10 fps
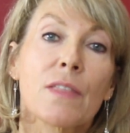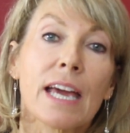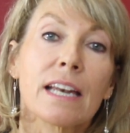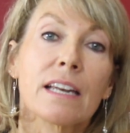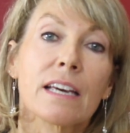
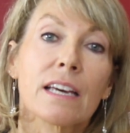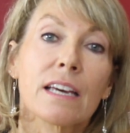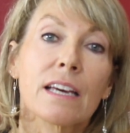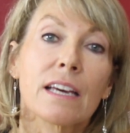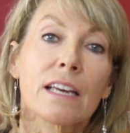then
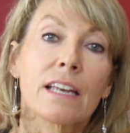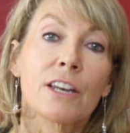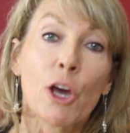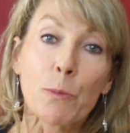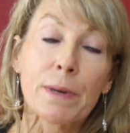
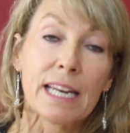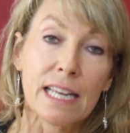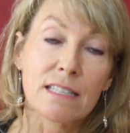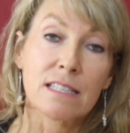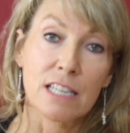nobody
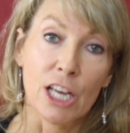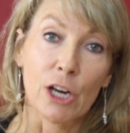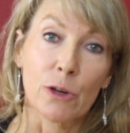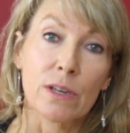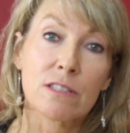needs to
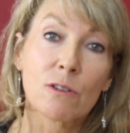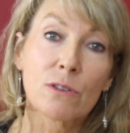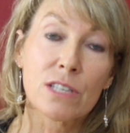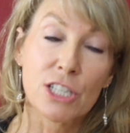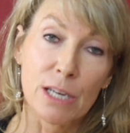know, as long
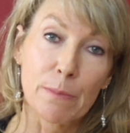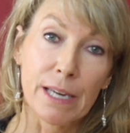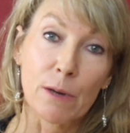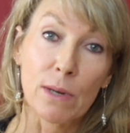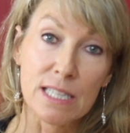as the
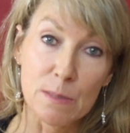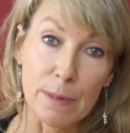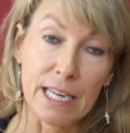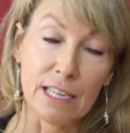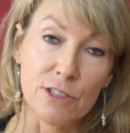GP, when
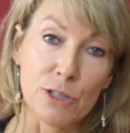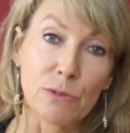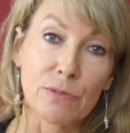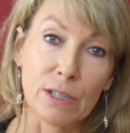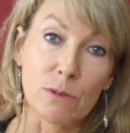speaking to
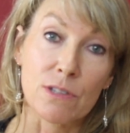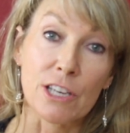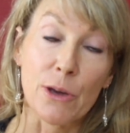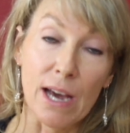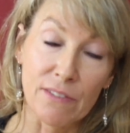you, feels
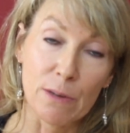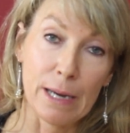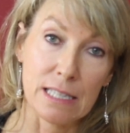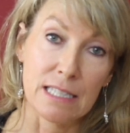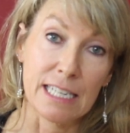that you have
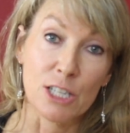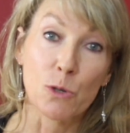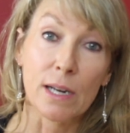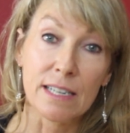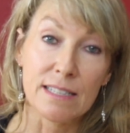capacity
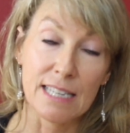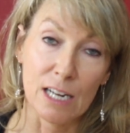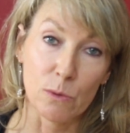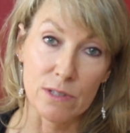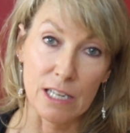to
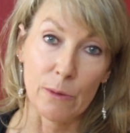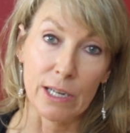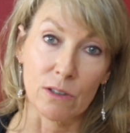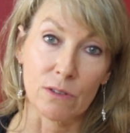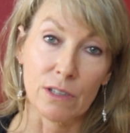understand what's
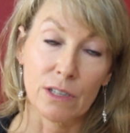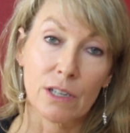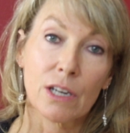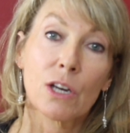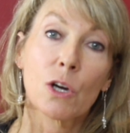going on,
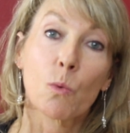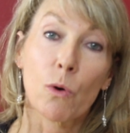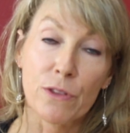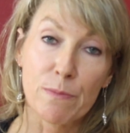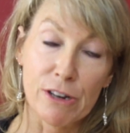
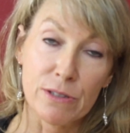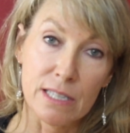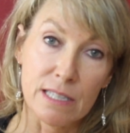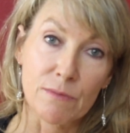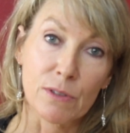what the
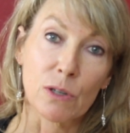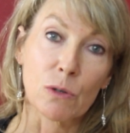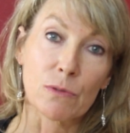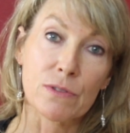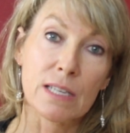process
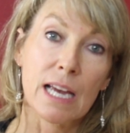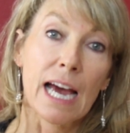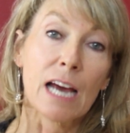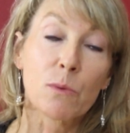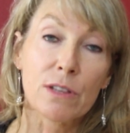involves,
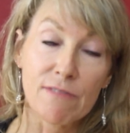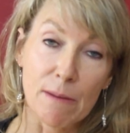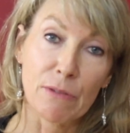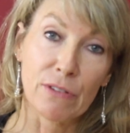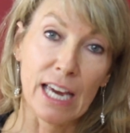and what the
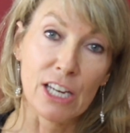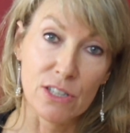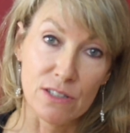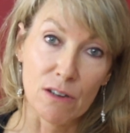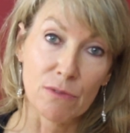
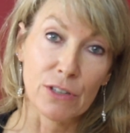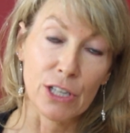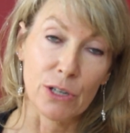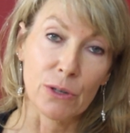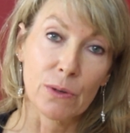ramifications are for
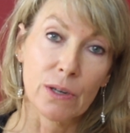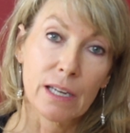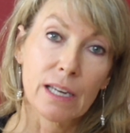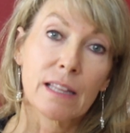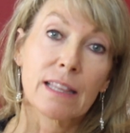you.
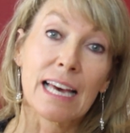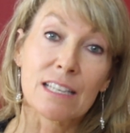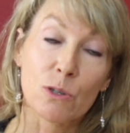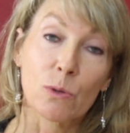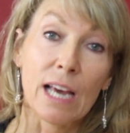
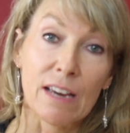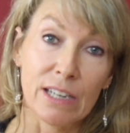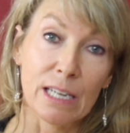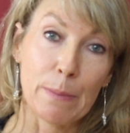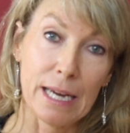That's called
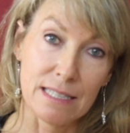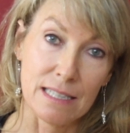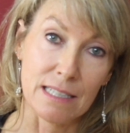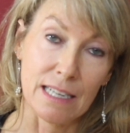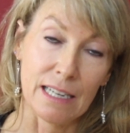having
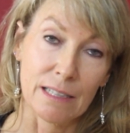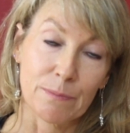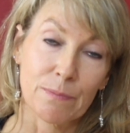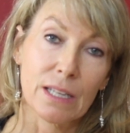capacity.